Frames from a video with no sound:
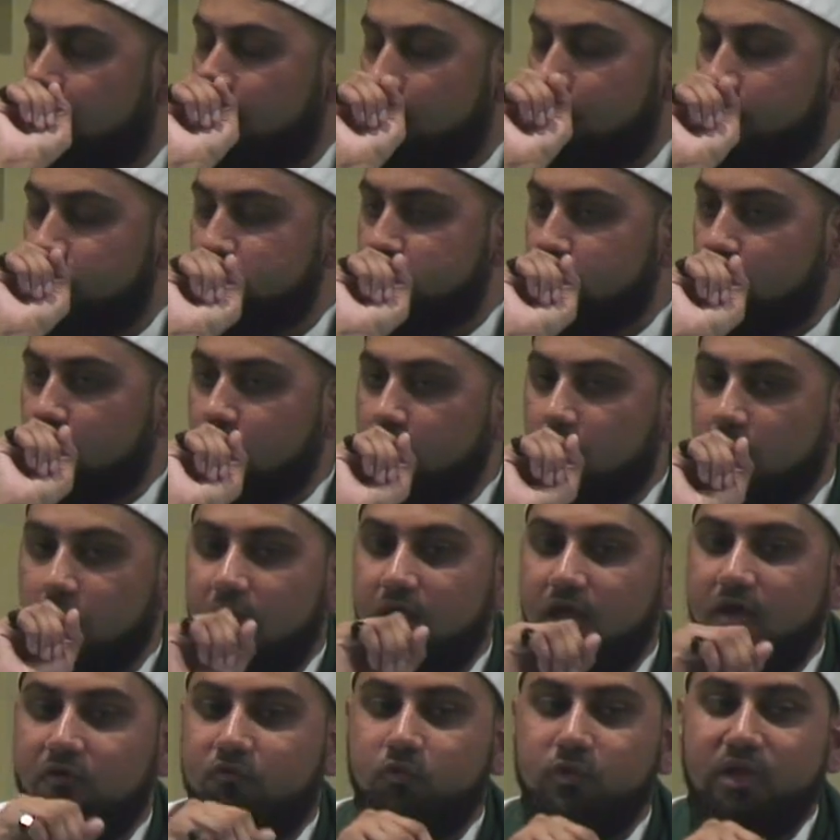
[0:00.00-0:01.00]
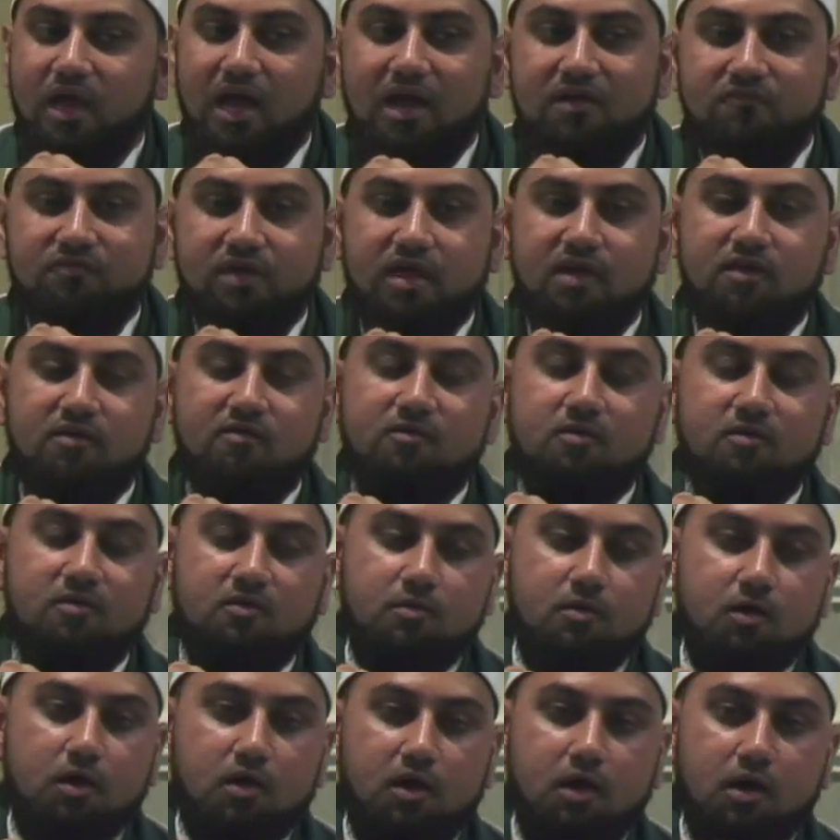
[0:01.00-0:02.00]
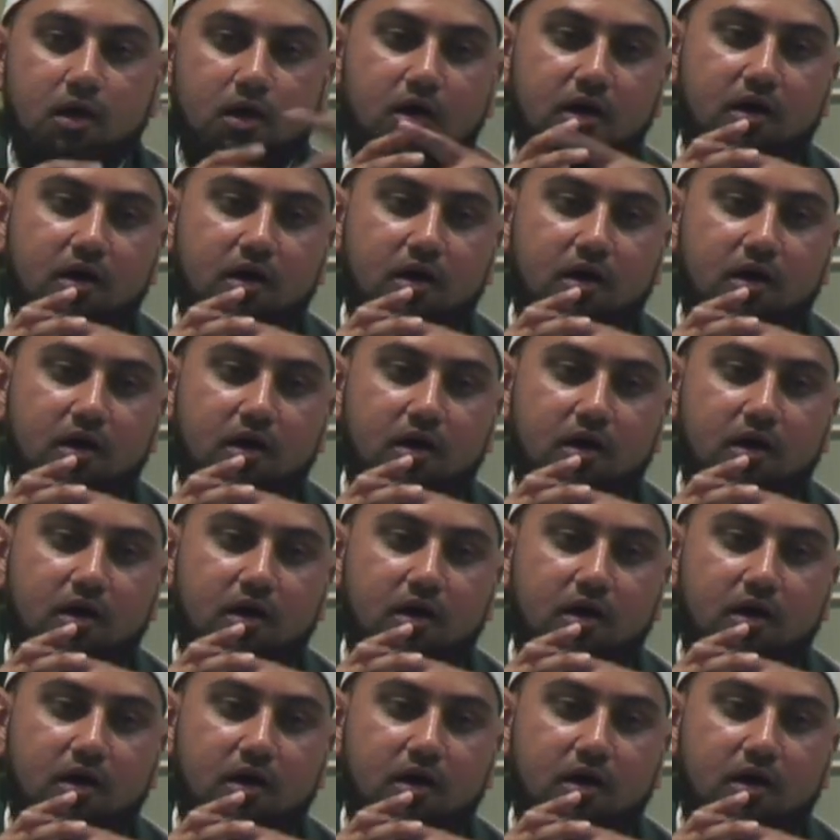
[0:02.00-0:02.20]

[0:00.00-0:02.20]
So if we have a, uh,